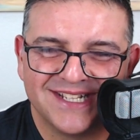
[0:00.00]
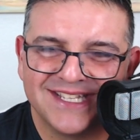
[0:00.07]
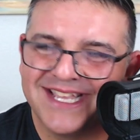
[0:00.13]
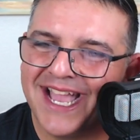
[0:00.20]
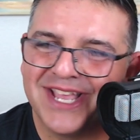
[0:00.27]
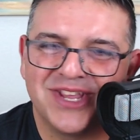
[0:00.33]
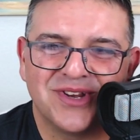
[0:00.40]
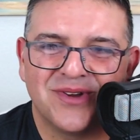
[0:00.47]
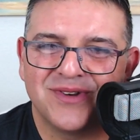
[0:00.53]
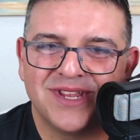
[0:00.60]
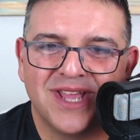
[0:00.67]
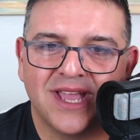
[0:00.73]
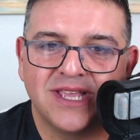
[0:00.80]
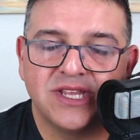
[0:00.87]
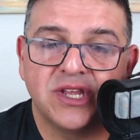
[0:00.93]
Yeah, you don't.
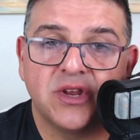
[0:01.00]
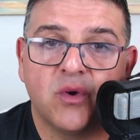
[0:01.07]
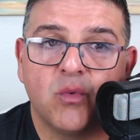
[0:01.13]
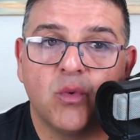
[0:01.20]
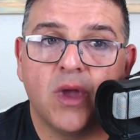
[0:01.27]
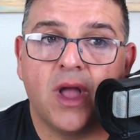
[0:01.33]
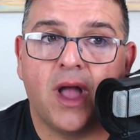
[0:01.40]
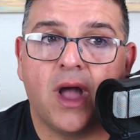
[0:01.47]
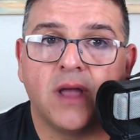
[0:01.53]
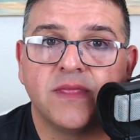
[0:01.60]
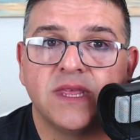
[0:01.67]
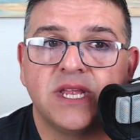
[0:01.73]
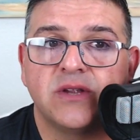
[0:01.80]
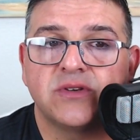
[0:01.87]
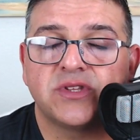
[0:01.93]
You know, uh,
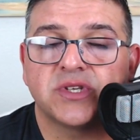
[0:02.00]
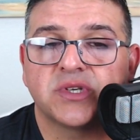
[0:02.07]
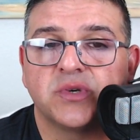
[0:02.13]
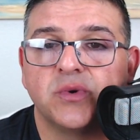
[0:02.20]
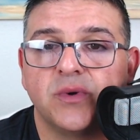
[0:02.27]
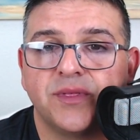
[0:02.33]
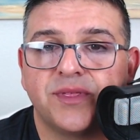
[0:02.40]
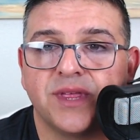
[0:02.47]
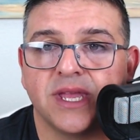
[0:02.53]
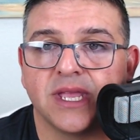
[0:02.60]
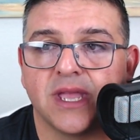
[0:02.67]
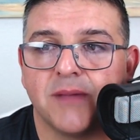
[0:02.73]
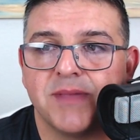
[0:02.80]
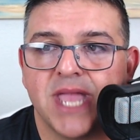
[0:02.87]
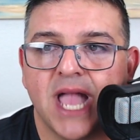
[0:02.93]
here's the cool
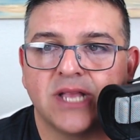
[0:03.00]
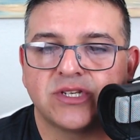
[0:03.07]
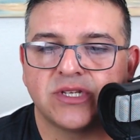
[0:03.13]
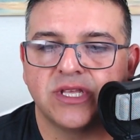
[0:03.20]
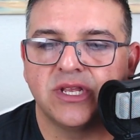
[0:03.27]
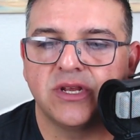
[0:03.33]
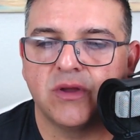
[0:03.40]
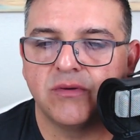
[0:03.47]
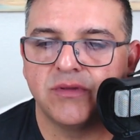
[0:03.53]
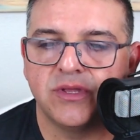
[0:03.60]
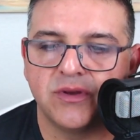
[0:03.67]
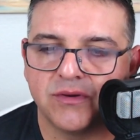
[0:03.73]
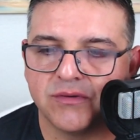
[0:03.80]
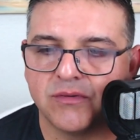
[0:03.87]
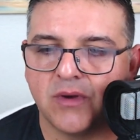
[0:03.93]
thing. I mean, actually, you know,
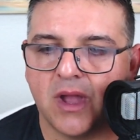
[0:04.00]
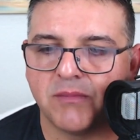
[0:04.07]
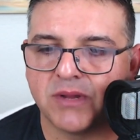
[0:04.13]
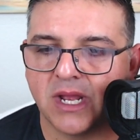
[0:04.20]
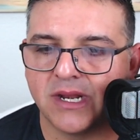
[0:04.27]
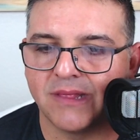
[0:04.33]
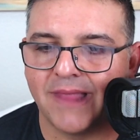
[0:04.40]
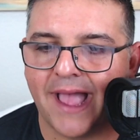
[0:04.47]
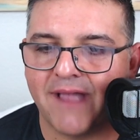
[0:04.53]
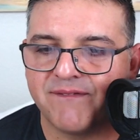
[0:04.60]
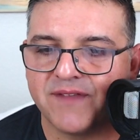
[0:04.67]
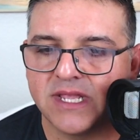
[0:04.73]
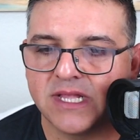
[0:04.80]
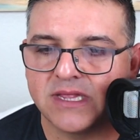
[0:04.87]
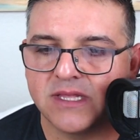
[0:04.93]
you're. I'm kind of
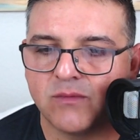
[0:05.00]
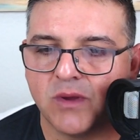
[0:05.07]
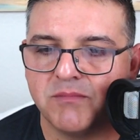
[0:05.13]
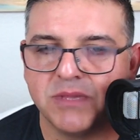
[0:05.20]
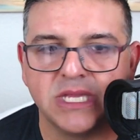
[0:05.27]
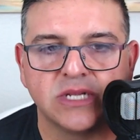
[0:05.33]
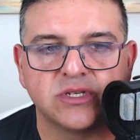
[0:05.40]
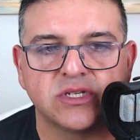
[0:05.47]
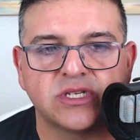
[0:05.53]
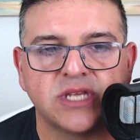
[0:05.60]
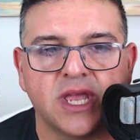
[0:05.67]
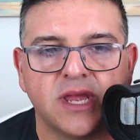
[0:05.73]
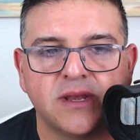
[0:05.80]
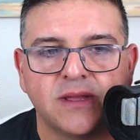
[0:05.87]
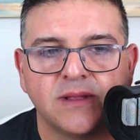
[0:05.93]
laughing at the, what Mia just
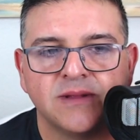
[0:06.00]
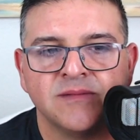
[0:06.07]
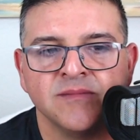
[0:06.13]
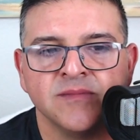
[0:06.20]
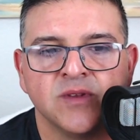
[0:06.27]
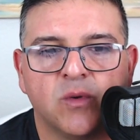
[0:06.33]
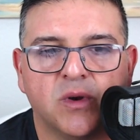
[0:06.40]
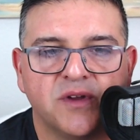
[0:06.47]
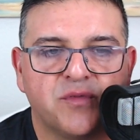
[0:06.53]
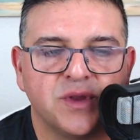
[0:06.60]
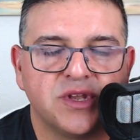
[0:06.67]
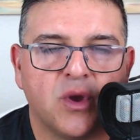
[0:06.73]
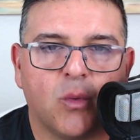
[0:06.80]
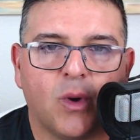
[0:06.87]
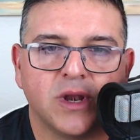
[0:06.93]
said. What if we
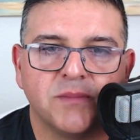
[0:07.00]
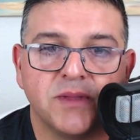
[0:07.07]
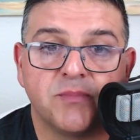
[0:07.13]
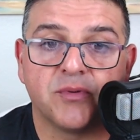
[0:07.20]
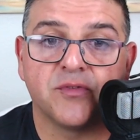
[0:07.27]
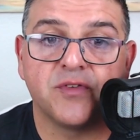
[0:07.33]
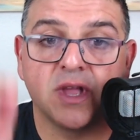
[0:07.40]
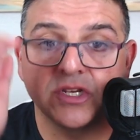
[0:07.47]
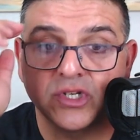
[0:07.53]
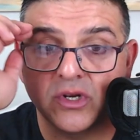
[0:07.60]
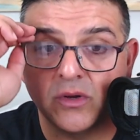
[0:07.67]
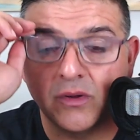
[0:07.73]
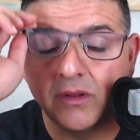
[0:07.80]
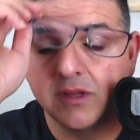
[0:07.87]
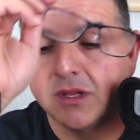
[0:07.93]
don't want to be
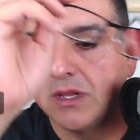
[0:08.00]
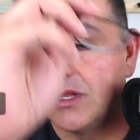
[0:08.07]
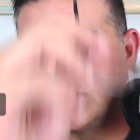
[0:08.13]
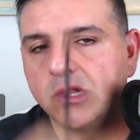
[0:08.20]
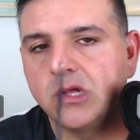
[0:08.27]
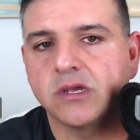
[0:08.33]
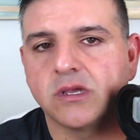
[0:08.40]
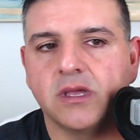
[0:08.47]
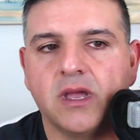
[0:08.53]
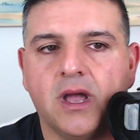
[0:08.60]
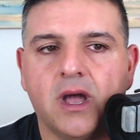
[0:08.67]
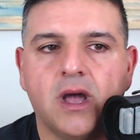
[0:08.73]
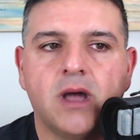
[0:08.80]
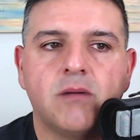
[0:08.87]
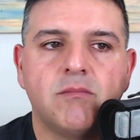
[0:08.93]
professional? Look,
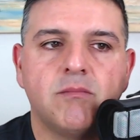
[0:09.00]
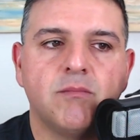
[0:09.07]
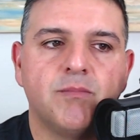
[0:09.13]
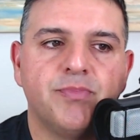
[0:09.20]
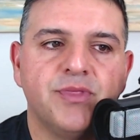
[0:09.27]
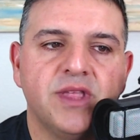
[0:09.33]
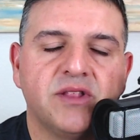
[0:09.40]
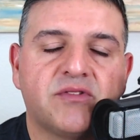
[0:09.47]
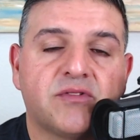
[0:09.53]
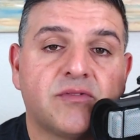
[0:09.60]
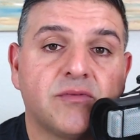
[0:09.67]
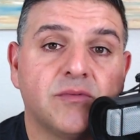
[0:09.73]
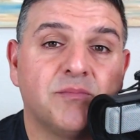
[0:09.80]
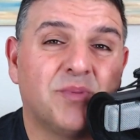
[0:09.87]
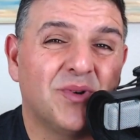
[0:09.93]
um,
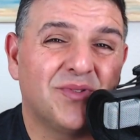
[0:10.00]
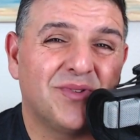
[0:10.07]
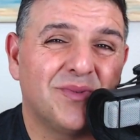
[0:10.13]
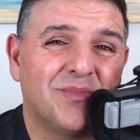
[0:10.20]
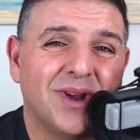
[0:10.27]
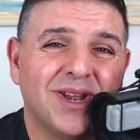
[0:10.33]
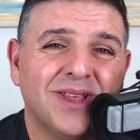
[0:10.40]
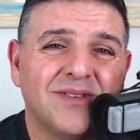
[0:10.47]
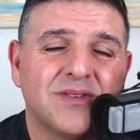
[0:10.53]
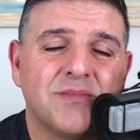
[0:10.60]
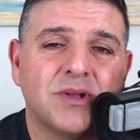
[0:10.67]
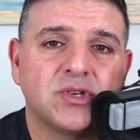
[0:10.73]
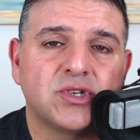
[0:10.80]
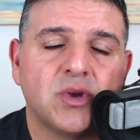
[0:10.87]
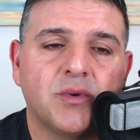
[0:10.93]
it's personal branding is
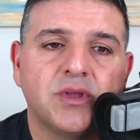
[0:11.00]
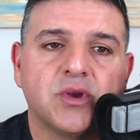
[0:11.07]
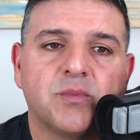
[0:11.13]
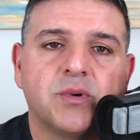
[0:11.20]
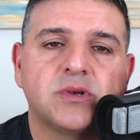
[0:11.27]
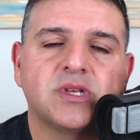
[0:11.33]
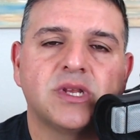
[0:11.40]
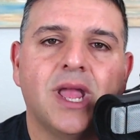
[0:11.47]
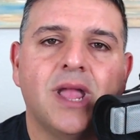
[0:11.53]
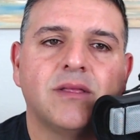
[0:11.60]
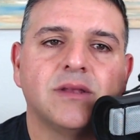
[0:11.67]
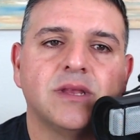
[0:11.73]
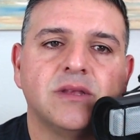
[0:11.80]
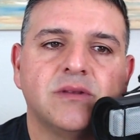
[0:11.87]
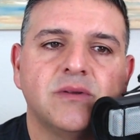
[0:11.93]
about showing your
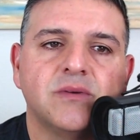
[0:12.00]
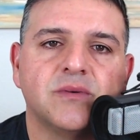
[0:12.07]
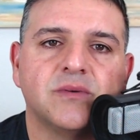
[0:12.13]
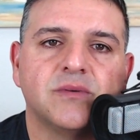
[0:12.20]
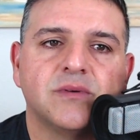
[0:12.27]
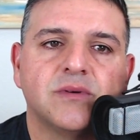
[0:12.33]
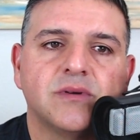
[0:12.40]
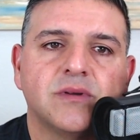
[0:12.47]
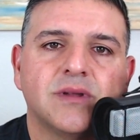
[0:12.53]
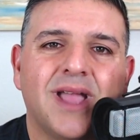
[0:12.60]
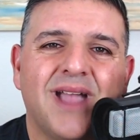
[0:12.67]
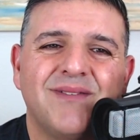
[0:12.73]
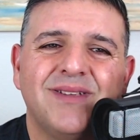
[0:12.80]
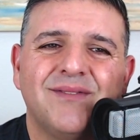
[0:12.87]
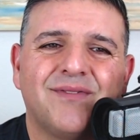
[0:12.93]
personality too,
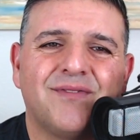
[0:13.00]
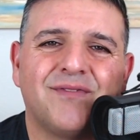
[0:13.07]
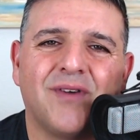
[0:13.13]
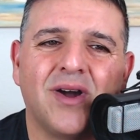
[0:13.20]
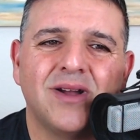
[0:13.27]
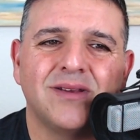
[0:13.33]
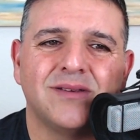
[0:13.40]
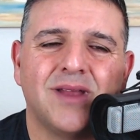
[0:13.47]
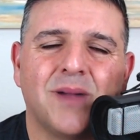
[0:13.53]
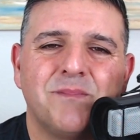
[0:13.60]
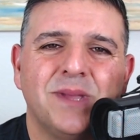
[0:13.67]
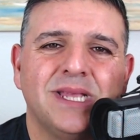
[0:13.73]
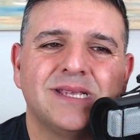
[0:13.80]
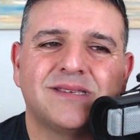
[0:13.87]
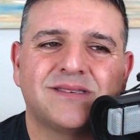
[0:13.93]
having fun, not
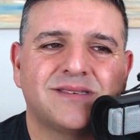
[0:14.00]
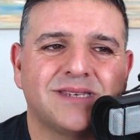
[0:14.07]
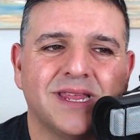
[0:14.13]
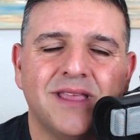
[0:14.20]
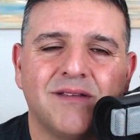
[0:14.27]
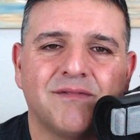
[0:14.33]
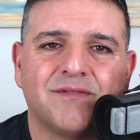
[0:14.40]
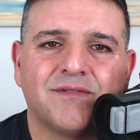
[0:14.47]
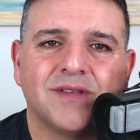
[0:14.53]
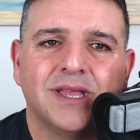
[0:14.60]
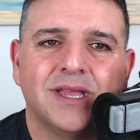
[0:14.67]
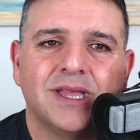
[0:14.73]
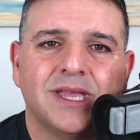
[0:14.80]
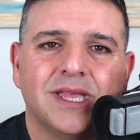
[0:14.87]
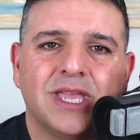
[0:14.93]
being stiff
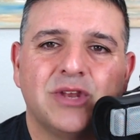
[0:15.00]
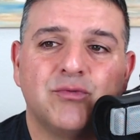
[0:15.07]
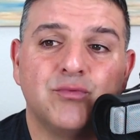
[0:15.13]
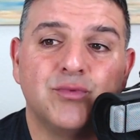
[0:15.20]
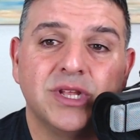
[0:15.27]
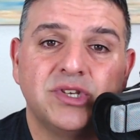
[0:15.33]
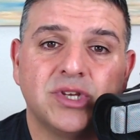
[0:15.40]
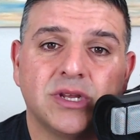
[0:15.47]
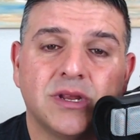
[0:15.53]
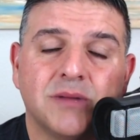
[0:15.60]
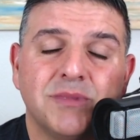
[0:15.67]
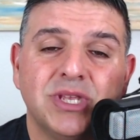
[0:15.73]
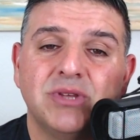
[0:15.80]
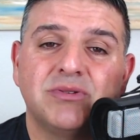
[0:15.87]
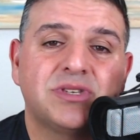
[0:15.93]
and rigid. I
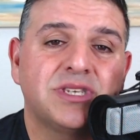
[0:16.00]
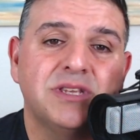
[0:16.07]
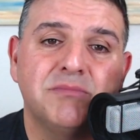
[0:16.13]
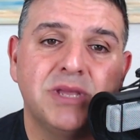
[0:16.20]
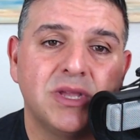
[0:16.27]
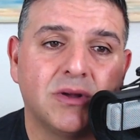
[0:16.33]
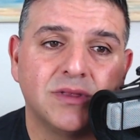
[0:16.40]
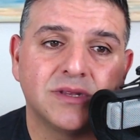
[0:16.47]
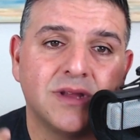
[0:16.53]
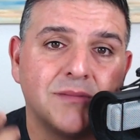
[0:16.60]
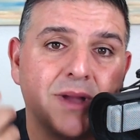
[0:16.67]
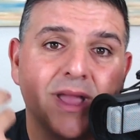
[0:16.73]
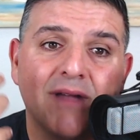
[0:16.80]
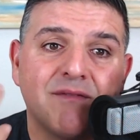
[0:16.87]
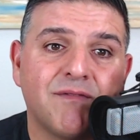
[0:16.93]
mean, you see me all the time.
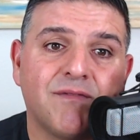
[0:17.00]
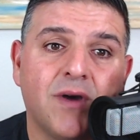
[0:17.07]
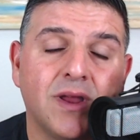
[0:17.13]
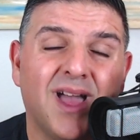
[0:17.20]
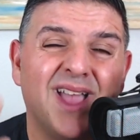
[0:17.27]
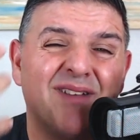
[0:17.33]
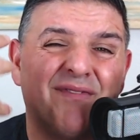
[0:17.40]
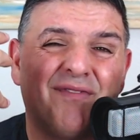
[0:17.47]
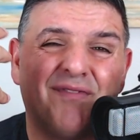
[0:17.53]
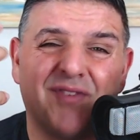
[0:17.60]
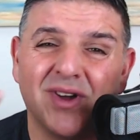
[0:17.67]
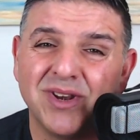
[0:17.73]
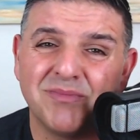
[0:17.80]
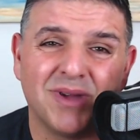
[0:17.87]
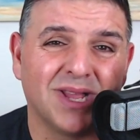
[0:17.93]
I have fun. I have
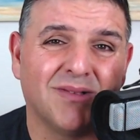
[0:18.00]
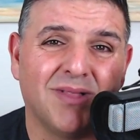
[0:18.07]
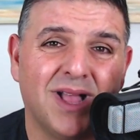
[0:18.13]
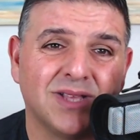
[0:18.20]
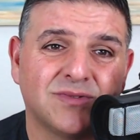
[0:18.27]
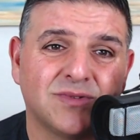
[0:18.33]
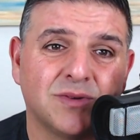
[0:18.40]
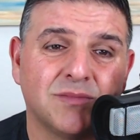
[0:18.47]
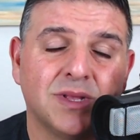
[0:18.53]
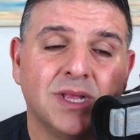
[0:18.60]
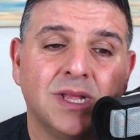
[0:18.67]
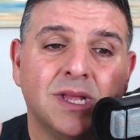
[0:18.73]
fun in my classroom.